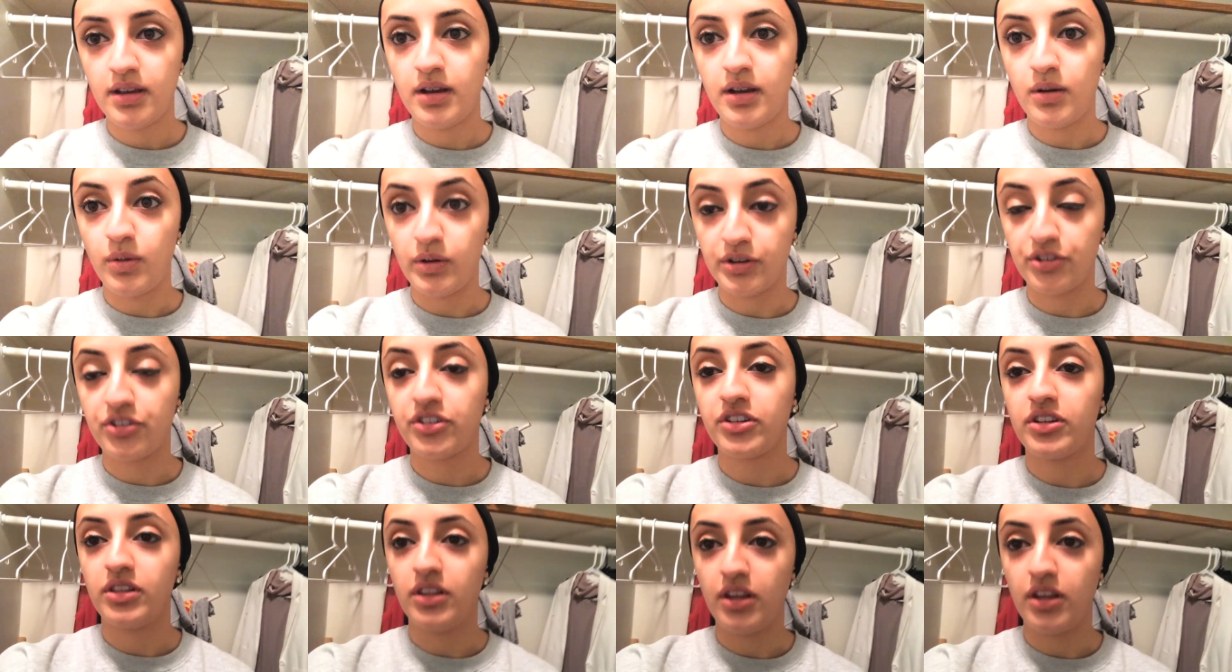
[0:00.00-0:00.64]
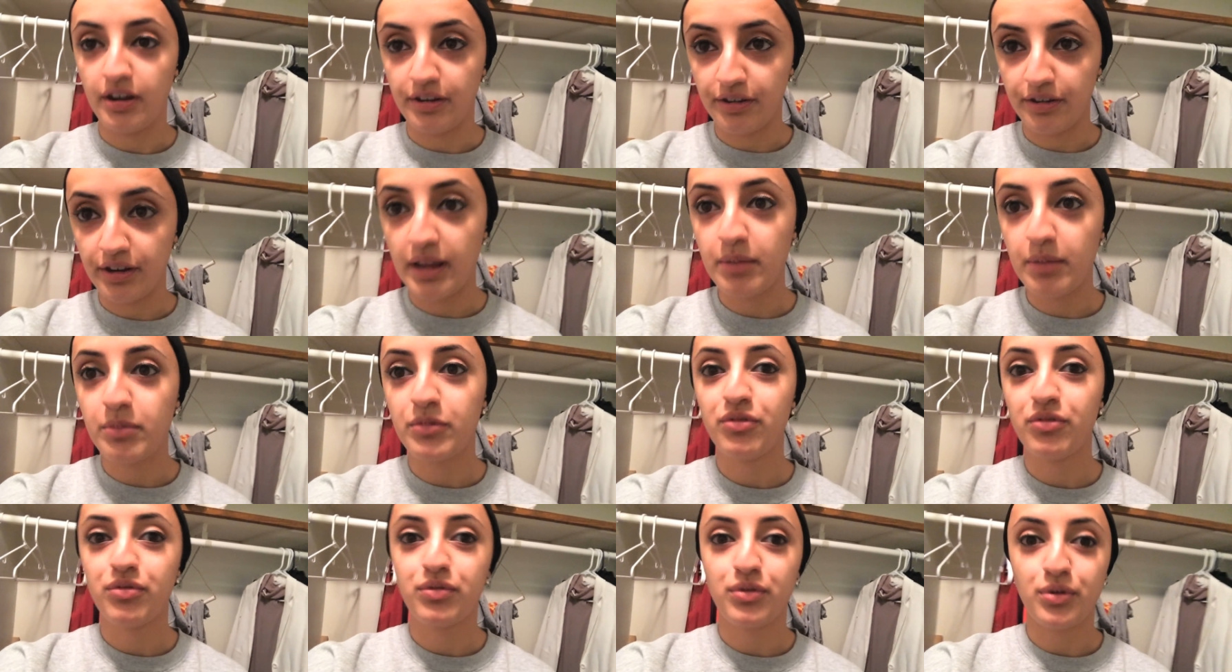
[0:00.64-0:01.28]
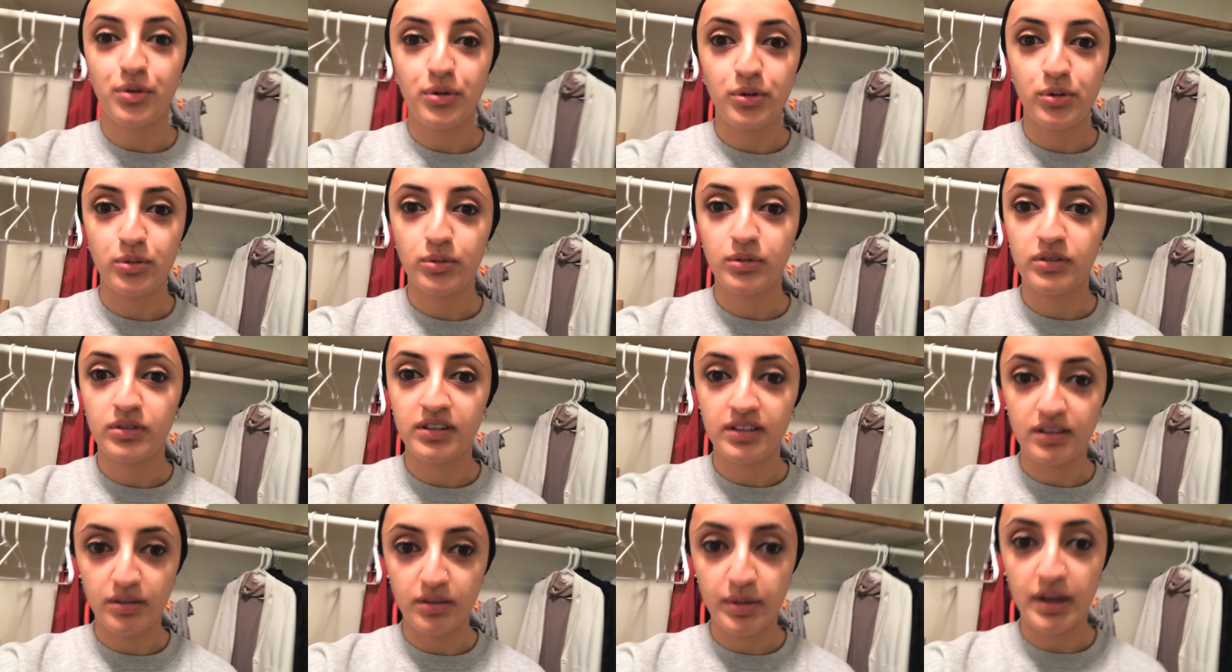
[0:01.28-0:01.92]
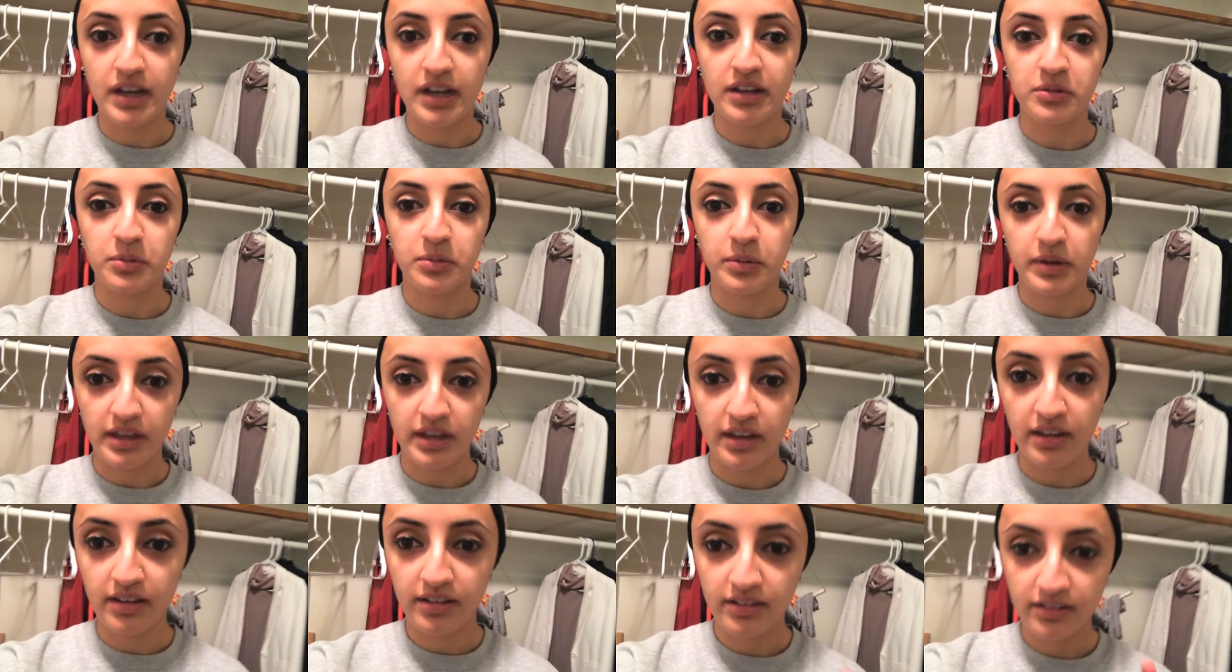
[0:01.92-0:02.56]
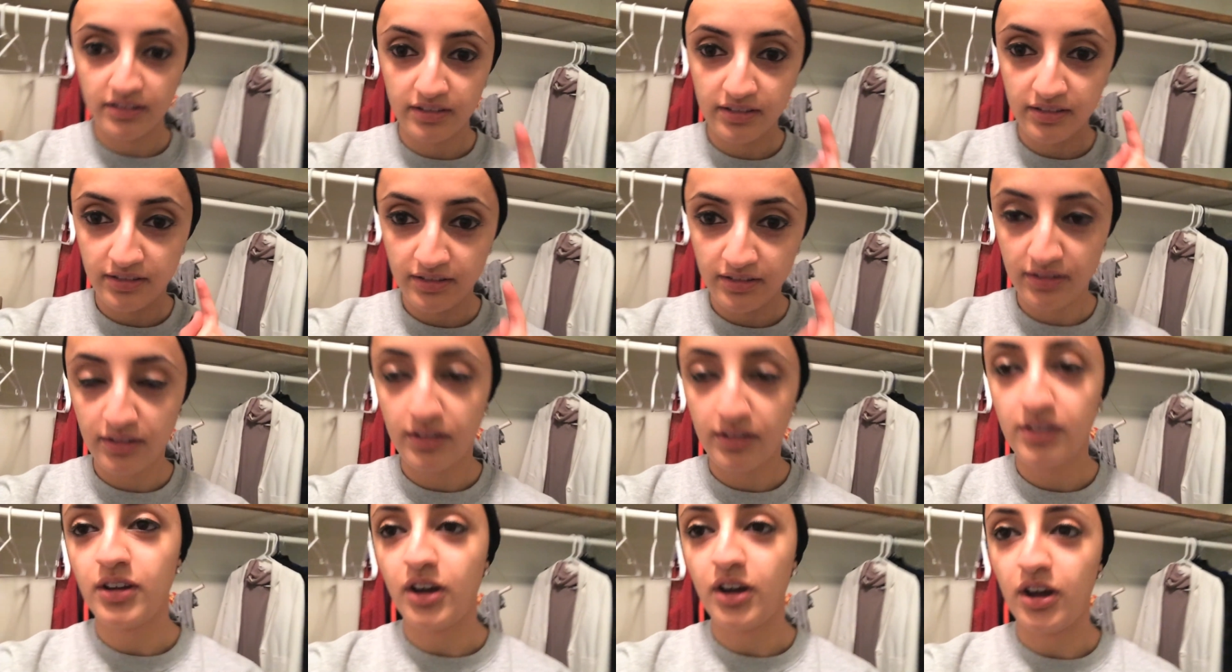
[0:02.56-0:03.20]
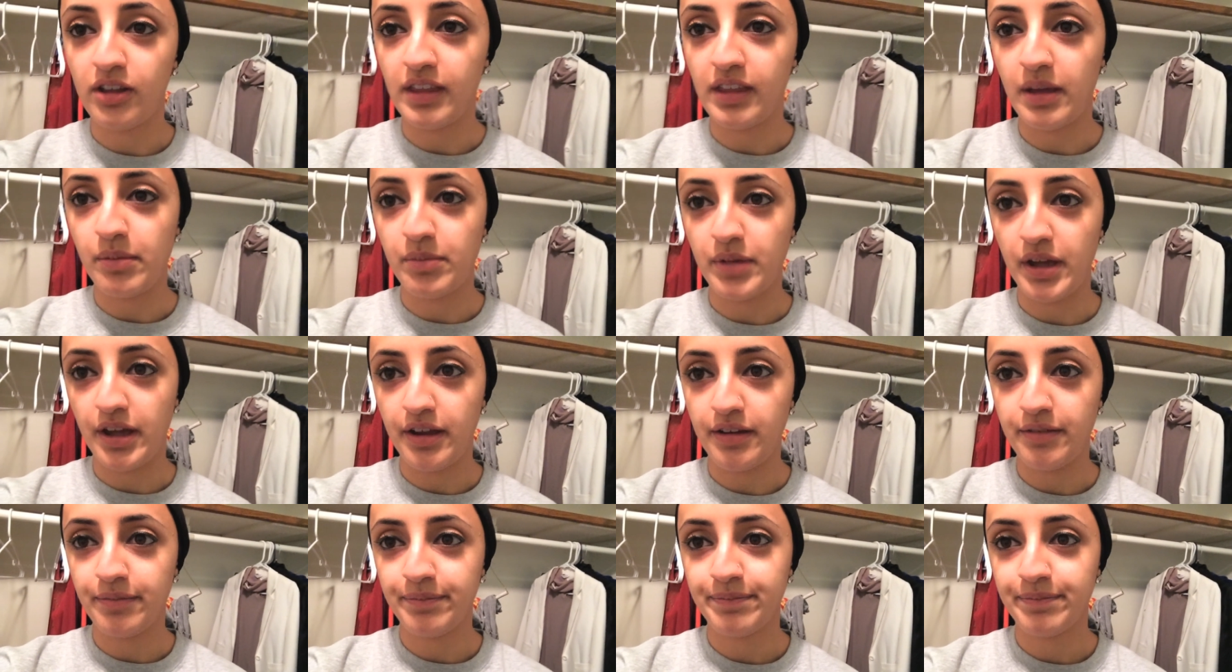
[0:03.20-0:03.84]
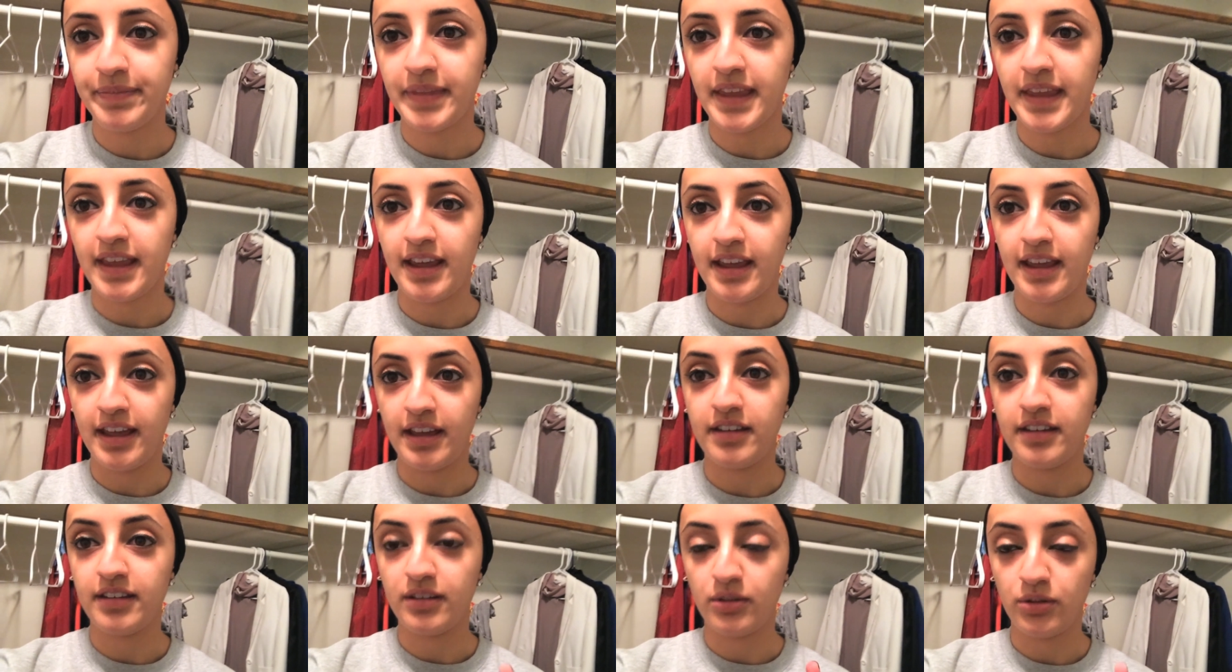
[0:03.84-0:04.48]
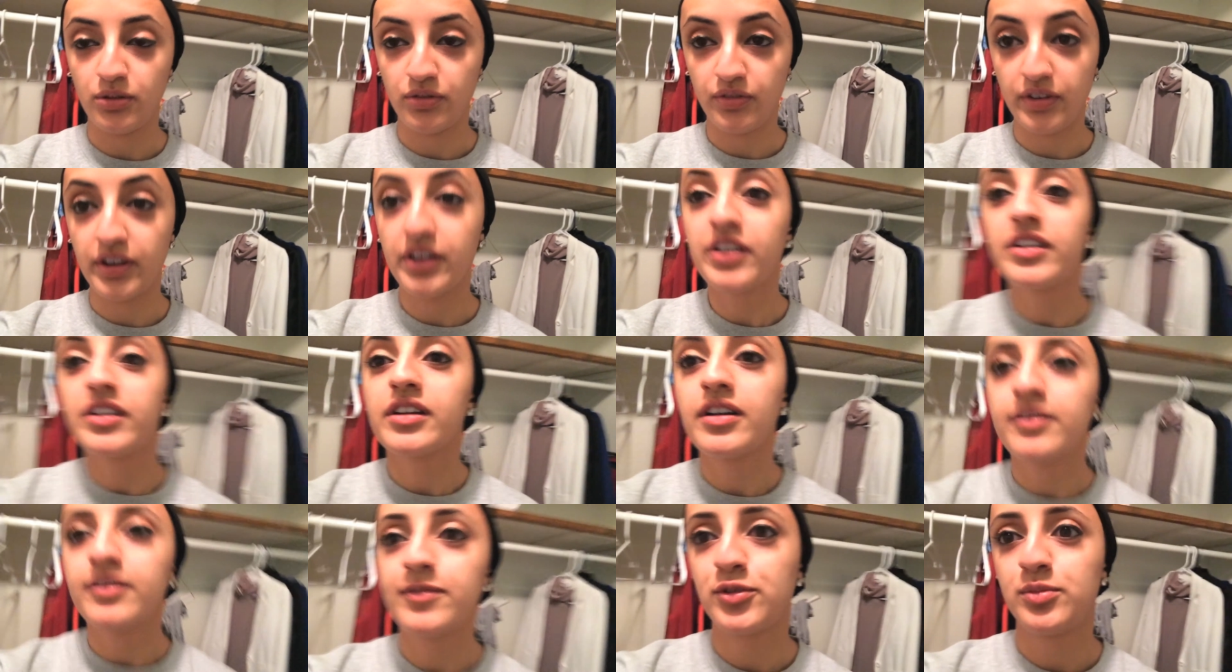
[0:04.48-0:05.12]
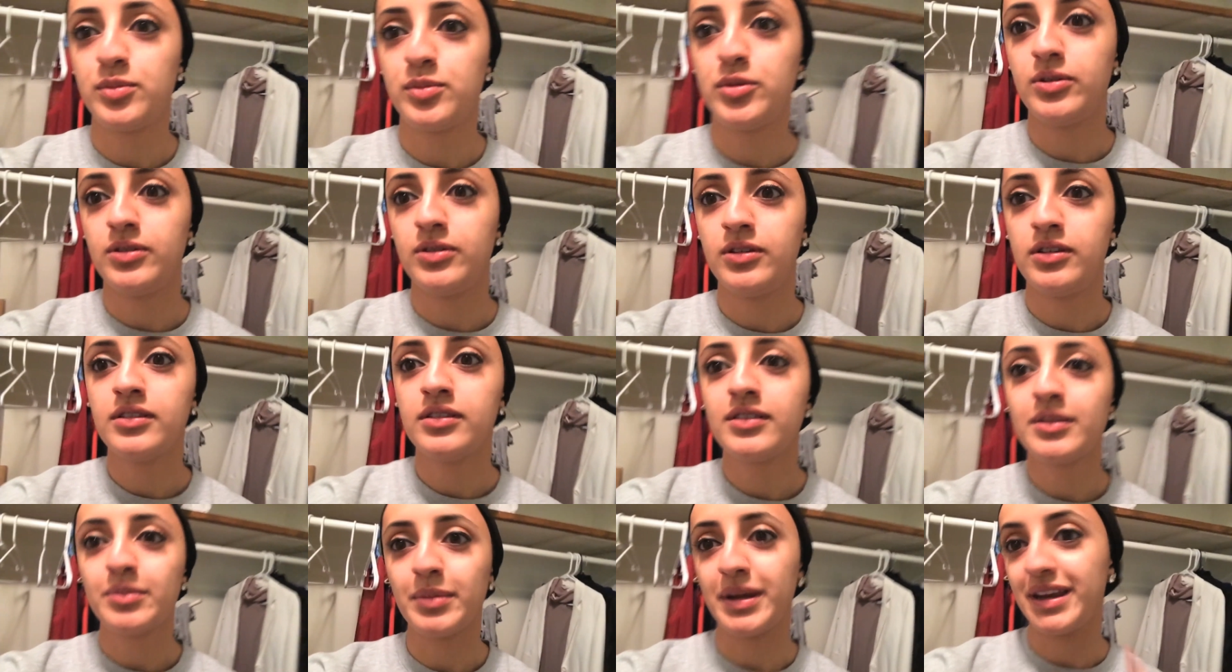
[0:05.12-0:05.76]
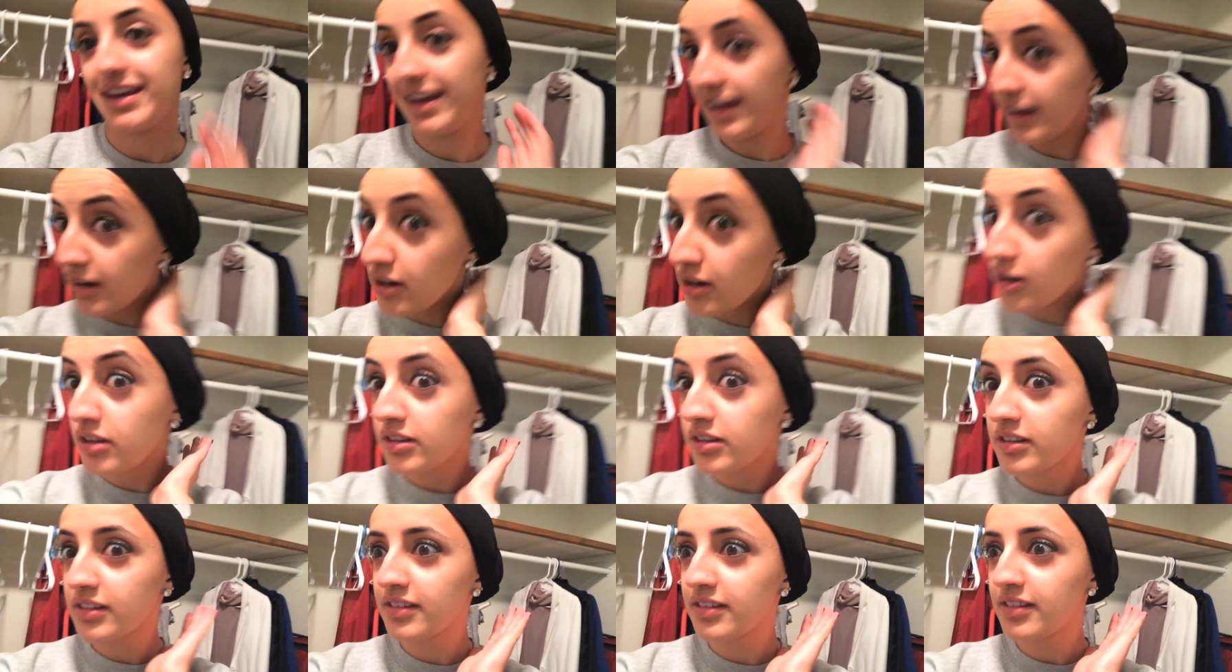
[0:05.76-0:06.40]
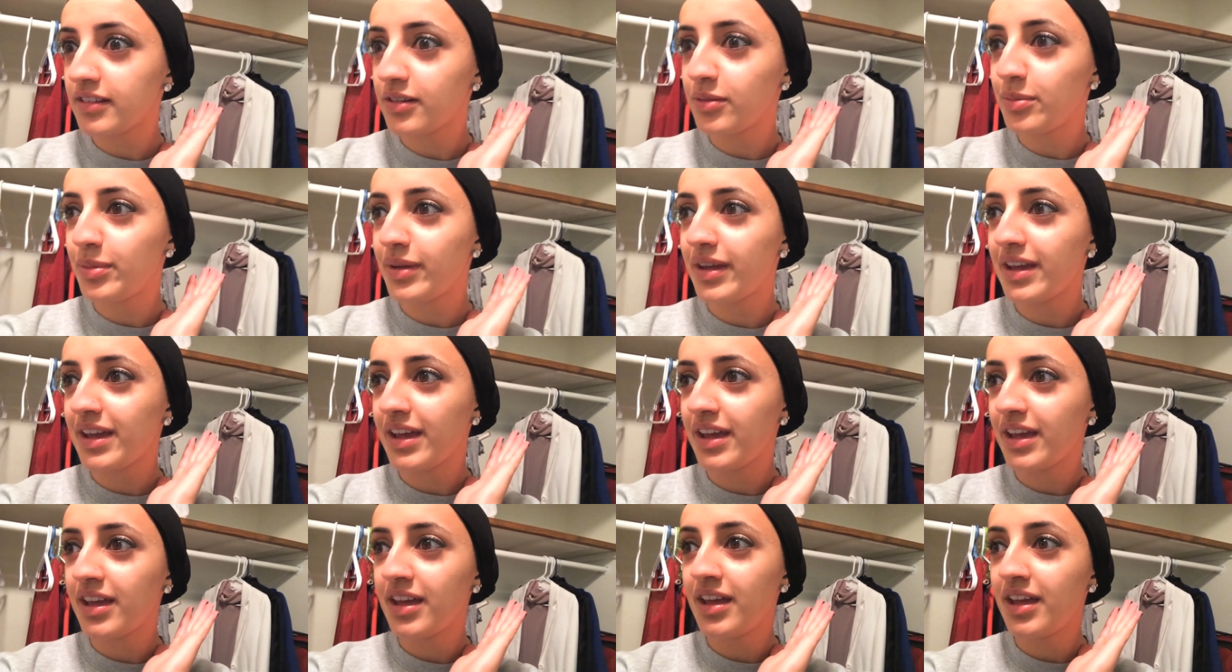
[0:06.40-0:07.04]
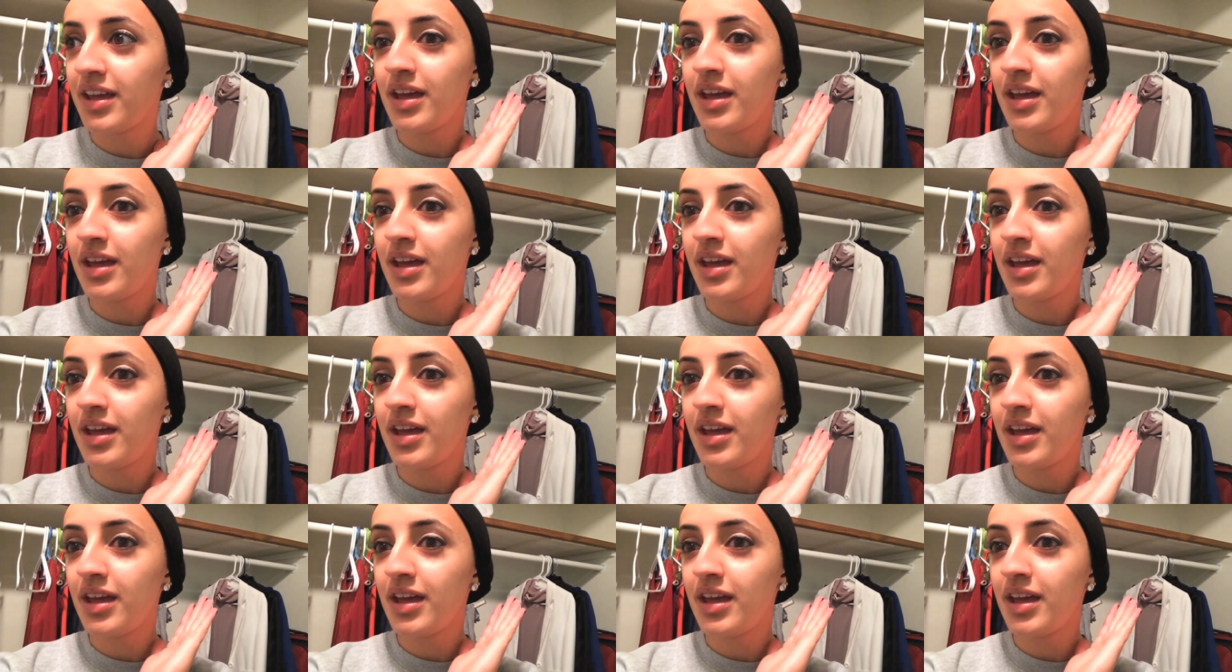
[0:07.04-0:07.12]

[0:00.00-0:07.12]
watched a lot of Game of Thrones in the past week on that bed. And it was very uncomfortable. My neck hurts a little bit.